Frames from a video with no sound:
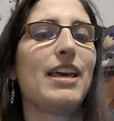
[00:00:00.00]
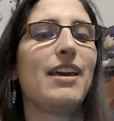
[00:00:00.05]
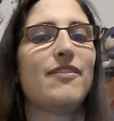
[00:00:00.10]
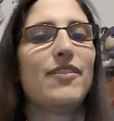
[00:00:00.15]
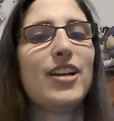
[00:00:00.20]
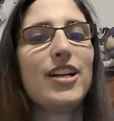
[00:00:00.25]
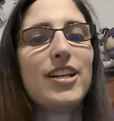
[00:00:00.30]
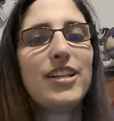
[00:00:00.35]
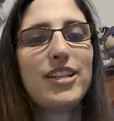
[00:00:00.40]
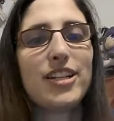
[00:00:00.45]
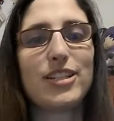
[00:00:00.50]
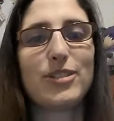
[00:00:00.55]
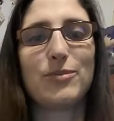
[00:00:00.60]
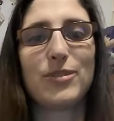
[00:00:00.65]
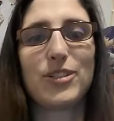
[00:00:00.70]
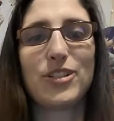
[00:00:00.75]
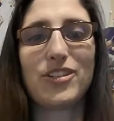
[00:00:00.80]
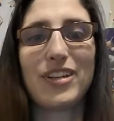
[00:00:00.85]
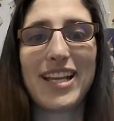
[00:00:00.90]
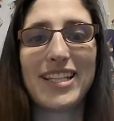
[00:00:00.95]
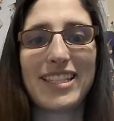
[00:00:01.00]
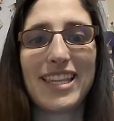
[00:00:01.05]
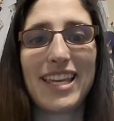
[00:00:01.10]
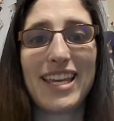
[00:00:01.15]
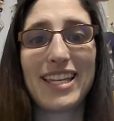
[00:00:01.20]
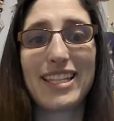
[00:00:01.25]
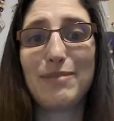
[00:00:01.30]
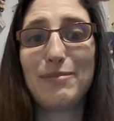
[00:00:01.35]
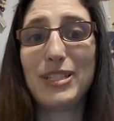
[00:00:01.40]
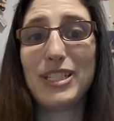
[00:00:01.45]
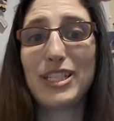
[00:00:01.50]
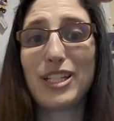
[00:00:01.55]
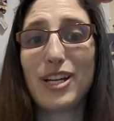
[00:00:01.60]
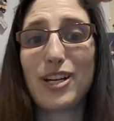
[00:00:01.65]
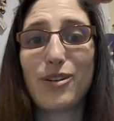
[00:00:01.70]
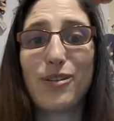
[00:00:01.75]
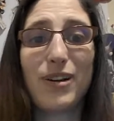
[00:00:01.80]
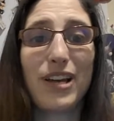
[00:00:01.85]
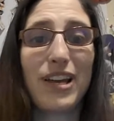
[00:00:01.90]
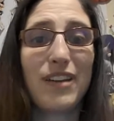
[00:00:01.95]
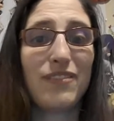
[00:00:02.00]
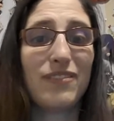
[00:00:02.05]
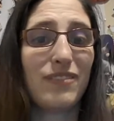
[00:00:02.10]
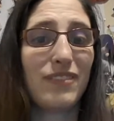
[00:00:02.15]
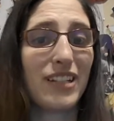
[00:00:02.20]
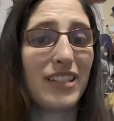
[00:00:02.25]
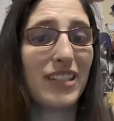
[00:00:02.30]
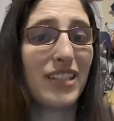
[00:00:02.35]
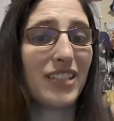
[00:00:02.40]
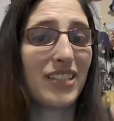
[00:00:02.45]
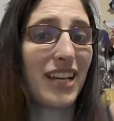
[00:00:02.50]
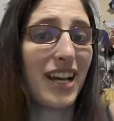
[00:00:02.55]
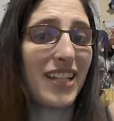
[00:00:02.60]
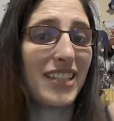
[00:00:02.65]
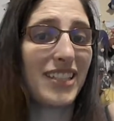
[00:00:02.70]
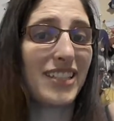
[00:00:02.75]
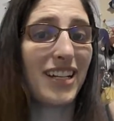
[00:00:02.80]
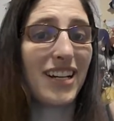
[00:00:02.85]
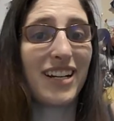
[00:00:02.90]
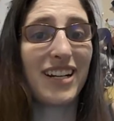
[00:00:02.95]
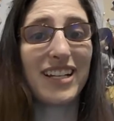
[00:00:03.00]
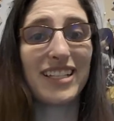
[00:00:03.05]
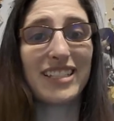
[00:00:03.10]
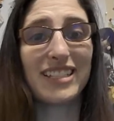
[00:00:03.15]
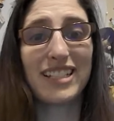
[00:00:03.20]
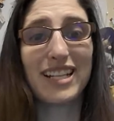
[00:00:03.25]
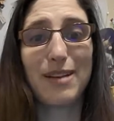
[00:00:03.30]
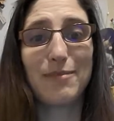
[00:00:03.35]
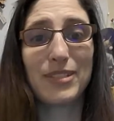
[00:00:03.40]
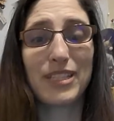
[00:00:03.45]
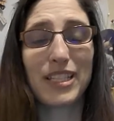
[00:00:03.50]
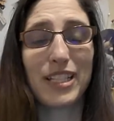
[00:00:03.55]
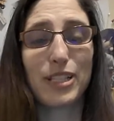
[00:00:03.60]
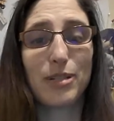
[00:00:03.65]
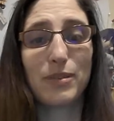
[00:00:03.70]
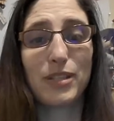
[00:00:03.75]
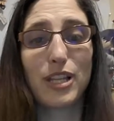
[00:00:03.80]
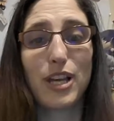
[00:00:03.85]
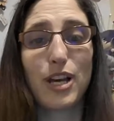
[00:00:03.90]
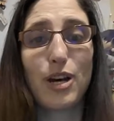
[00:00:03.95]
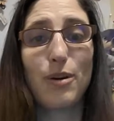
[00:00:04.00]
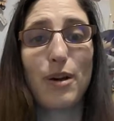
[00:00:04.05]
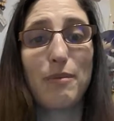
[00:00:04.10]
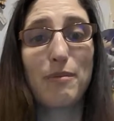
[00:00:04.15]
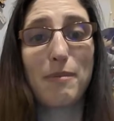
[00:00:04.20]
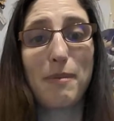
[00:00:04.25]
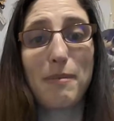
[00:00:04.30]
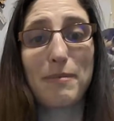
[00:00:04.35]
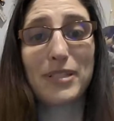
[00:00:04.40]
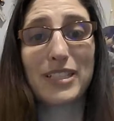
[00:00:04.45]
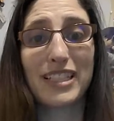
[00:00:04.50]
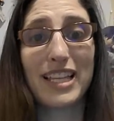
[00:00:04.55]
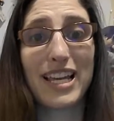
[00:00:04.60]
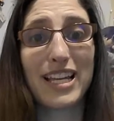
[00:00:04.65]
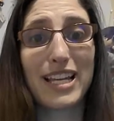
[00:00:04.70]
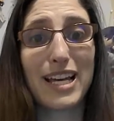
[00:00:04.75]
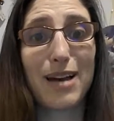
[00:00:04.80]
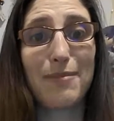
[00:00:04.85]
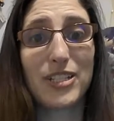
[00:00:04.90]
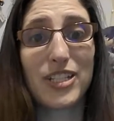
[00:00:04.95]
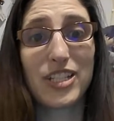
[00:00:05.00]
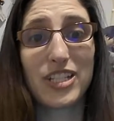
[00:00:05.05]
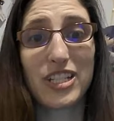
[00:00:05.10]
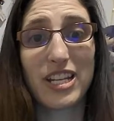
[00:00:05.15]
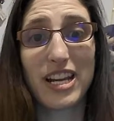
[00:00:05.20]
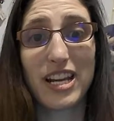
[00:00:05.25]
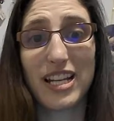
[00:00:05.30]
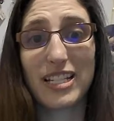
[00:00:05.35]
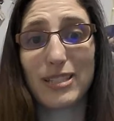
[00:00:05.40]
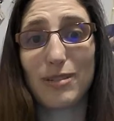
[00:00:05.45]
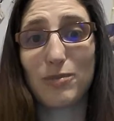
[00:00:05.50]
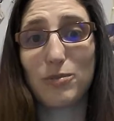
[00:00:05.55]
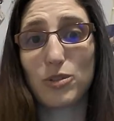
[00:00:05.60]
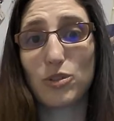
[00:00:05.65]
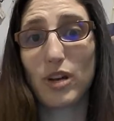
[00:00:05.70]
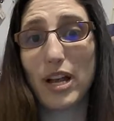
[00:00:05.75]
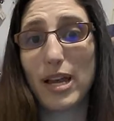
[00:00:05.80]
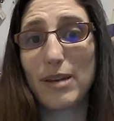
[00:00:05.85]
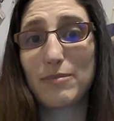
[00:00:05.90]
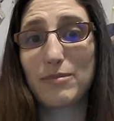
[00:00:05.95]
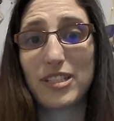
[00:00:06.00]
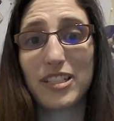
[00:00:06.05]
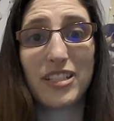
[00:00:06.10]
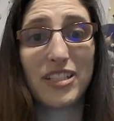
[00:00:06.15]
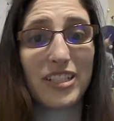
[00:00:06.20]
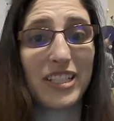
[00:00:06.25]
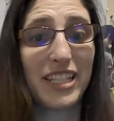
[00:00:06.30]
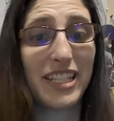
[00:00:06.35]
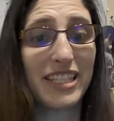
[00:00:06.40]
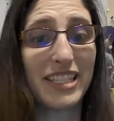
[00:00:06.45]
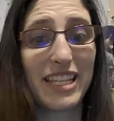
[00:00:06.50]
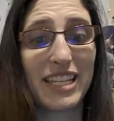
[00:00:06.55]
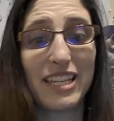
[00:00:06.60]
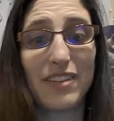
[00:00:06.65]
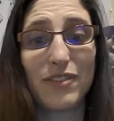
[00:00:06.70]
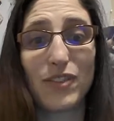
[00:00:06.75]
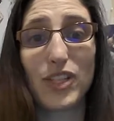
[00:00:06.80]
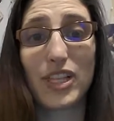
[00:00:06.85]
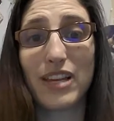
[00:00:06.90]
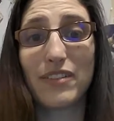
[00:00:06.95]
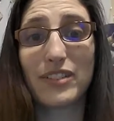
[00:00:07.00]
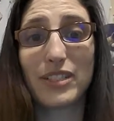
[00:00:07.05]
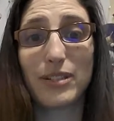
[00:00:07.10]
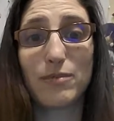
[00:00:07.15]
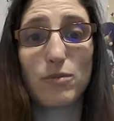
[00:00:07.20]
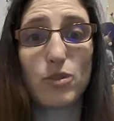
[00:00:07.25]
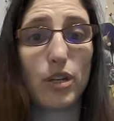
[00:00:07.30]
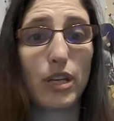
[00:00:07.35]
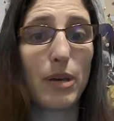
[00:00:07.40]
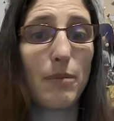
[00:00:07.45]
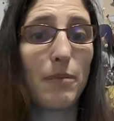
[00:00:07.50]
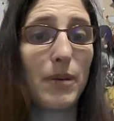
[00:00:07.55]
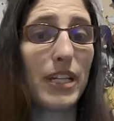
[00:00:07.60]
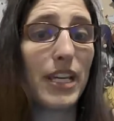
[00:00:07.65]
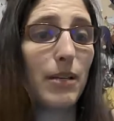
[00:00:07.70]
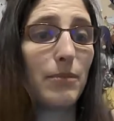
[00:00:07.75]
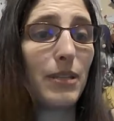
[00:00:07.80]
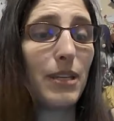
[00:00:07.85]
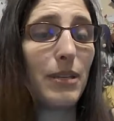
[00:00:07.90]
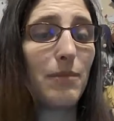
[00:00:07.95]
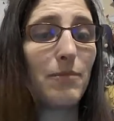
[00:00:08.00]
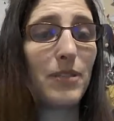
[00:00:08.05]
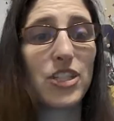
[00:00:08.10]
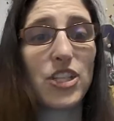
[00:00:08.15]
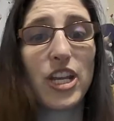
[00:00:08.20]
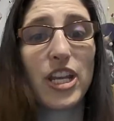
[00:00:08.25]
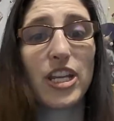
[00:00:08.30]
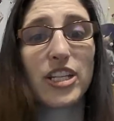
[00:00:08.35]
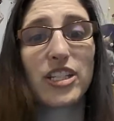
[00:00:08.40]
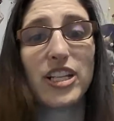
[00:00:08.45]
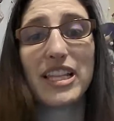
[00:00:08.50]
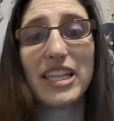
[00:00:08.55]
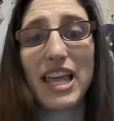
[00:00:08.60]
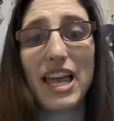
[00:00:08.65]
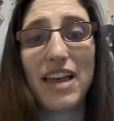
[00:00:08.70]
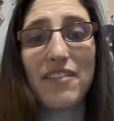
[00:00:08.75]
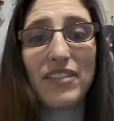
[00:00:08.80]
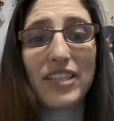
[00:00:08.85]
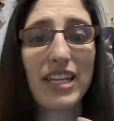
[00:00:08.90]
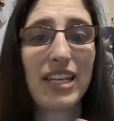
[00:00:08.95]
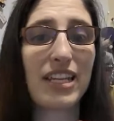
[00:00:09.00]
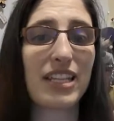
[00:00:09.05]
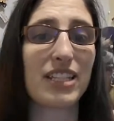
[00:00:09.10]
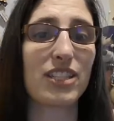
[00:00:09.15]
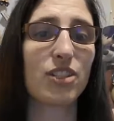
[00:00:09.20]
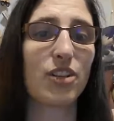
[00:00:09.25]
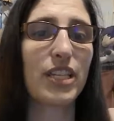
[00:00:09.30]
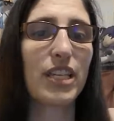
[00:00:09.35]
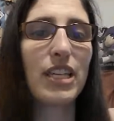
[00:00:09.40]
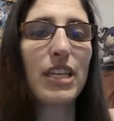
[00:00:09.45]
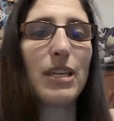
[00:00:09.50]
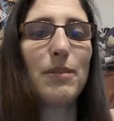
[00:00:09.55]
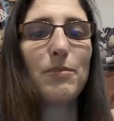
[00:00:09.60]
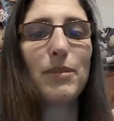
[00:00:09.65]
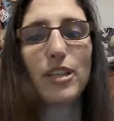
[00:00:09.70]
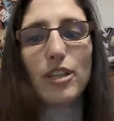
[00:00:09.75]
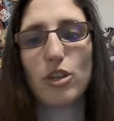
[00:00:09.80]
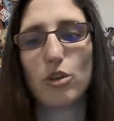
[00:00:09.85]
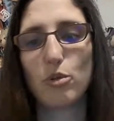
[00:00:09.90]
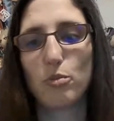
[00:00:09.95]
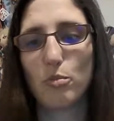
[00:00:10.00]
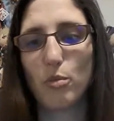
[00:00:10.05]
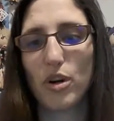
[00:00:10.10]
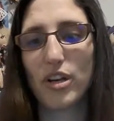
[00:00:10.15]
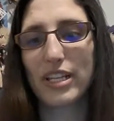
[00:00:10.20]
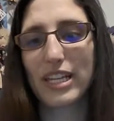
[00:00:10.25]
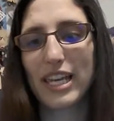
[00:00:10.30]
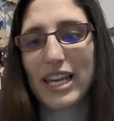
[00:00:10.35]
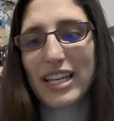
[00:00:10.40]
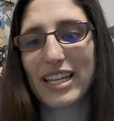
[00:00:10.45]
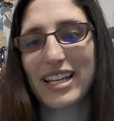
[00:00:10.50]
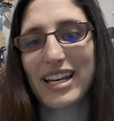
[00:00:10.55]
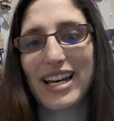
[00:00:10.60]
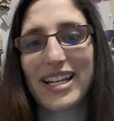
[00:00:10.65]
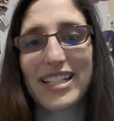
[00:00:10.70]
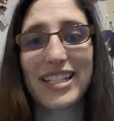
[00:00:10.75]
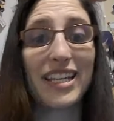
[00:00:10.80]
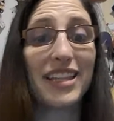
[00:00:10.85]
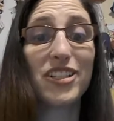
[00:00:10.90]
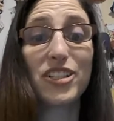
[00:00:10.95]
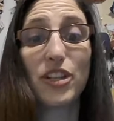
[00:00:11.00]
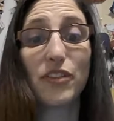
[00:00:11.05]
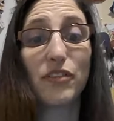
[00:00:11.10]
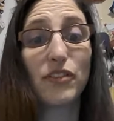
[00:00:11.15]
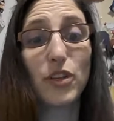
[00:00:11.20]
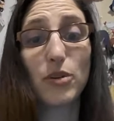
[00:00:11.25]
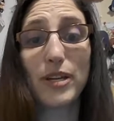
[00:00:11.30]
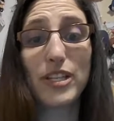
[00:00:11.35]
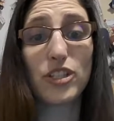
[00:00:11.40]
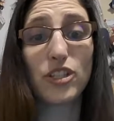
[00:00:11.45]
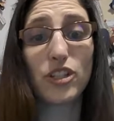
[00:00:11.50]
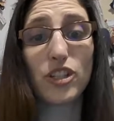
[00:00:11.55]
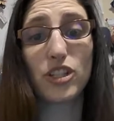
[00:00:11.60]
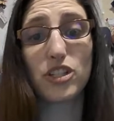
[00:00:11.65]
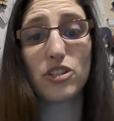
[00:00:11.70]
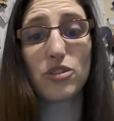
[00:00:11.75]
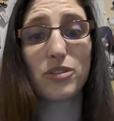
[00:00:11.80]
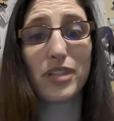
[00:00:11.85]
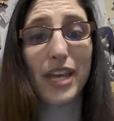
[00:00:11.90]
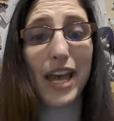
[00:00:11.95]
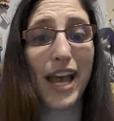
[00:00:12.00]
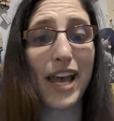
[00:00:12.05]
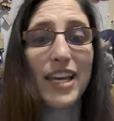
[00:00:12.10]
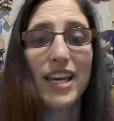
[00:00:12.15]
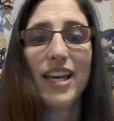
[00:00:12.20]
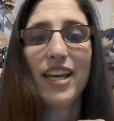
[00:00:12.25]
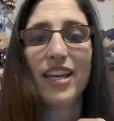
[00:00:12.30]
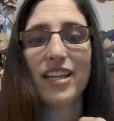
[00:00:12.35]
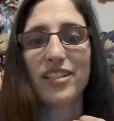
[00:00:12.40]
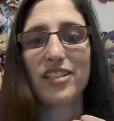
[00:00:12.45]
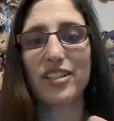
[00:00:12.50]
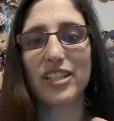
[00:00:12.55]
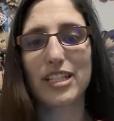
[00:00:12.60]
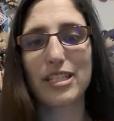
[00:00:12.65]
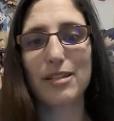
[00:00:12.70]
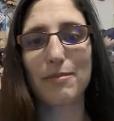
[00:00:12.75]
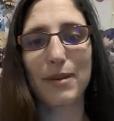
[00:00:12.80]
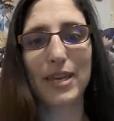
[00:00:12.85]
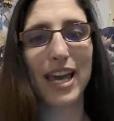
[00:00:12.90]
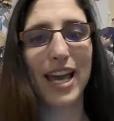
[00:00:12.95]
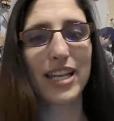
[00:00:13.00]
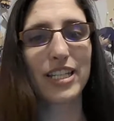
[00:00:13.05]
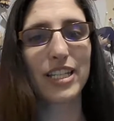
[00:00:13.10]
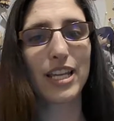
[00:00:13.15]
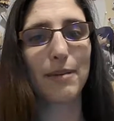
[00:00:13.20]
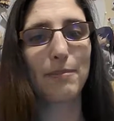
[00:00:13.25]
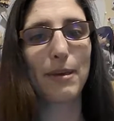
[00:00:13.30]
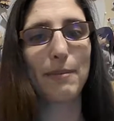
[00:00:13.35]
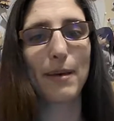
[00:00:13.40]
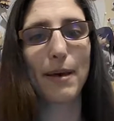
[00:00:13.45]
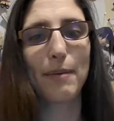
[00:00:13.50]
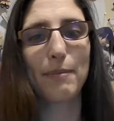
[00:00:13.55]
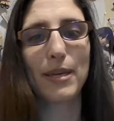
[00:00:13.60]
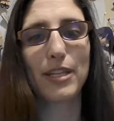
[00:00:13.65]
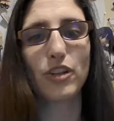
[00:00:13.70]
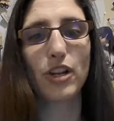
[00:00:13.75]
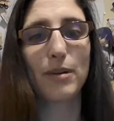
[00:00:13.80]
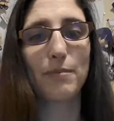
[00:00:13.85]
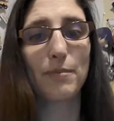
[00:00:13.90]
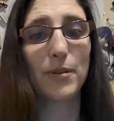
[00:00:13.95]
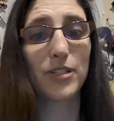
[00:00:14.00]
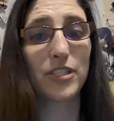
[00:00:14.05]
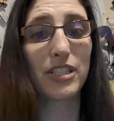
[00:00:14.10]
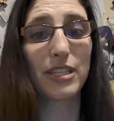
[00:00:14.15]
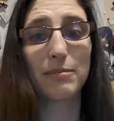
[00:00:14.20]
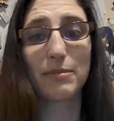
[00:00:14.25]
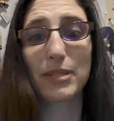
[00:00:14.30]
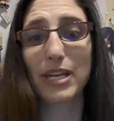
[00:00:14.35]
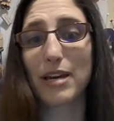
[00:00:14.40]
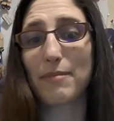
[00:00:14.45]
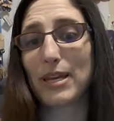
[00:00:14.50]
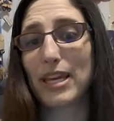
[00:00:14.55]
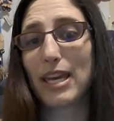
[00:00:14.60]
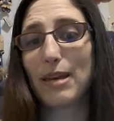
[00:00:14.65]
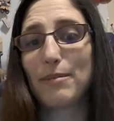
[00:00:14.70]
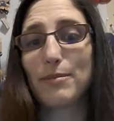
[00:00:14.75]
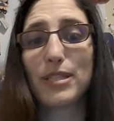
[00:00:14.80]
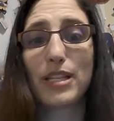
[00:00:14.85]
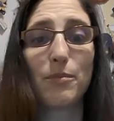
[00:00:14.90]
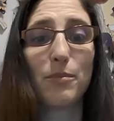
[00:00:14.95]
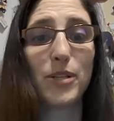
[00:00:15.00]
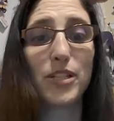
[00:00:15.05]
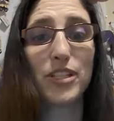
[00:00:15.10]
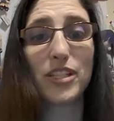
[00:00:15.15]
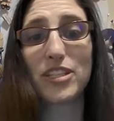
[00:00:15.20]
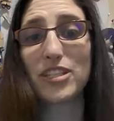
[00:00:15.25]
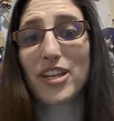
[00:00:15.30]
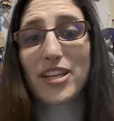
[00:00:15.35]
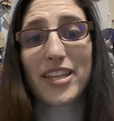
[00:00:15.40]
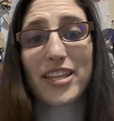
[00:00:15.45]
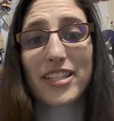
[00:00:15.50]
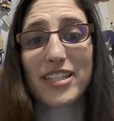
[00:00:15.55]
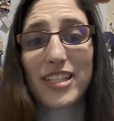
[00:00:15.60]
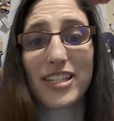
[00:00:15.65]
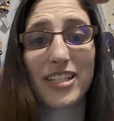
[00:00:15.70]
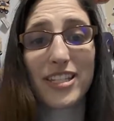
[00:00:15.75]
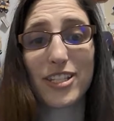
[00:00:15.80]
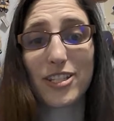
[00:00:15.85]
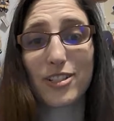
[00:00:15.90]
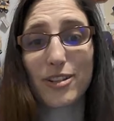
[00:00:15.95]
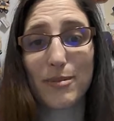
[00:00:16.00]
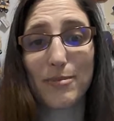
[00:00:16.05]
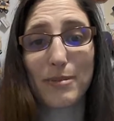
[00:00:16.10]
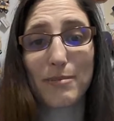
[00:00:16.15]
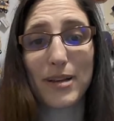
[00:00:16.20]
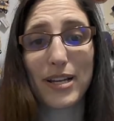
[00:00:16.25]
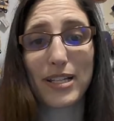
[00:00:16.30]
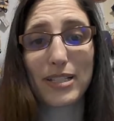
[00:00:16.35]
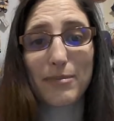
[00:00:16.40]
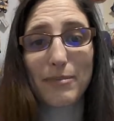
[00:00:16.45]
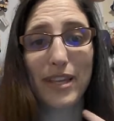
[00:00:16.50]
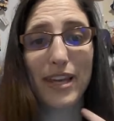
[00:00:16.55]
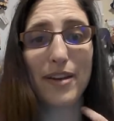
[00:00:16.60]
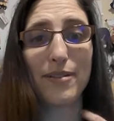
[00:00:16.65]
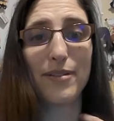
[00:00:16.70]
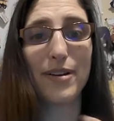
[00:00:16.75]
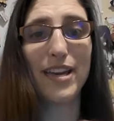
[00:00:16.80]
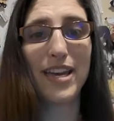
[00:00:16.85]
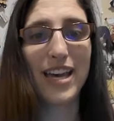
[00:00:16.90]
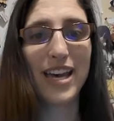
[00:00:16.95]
Very curious what you guys think. Let me know if what your thoughts are in the comment section below. And remember to like, comment, share, and subscribe to Nerdigans Inc. if you love what I'm doing and want to help keep this channel alive and kicking so I can keep bringing you more Kengan content. There's a few ways you could do that. Donate to my Cash App, PayPal, Patreon, purchase something off my Amazon wish list, all that's in the description box below.